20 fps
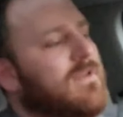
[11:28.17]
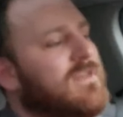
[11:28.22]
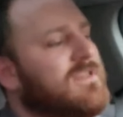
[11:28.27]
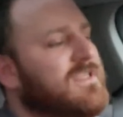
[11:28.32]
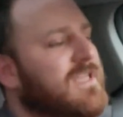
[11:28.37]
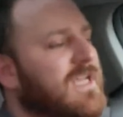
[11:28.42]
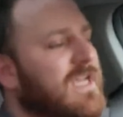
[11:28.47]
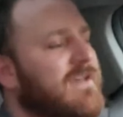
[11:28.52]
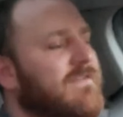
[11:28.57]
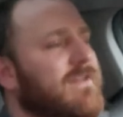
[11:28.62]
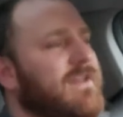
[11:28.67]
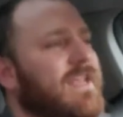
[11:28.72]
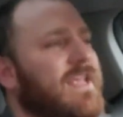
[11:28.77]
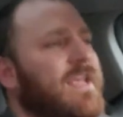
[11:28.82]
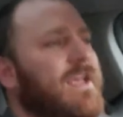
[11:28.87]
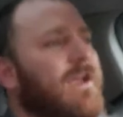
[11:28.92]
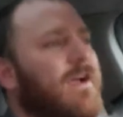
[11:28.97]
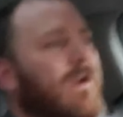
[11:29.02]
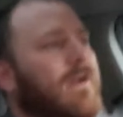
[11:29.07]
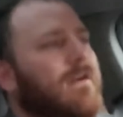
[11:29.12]
See, even
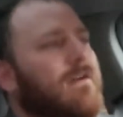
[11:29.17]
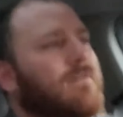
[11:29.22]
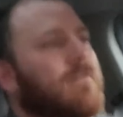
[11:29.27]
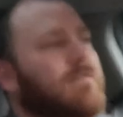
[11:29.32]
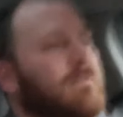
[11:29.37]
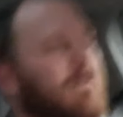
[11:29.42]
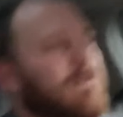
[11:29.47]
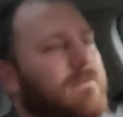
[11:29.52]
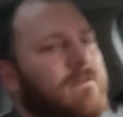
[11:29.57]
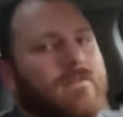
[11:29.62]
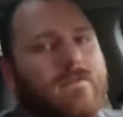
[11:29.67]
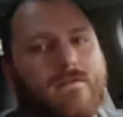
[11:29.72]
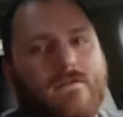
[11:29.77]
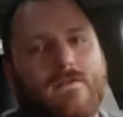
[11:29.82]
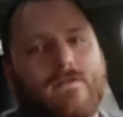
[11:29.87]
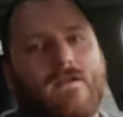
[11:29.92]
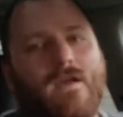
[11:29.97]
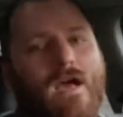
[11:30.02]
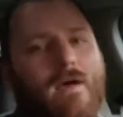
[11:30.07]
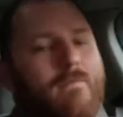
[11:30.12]
here,
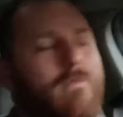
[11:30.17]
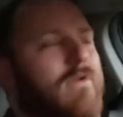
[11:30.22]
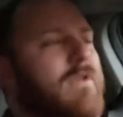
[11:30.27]
I'm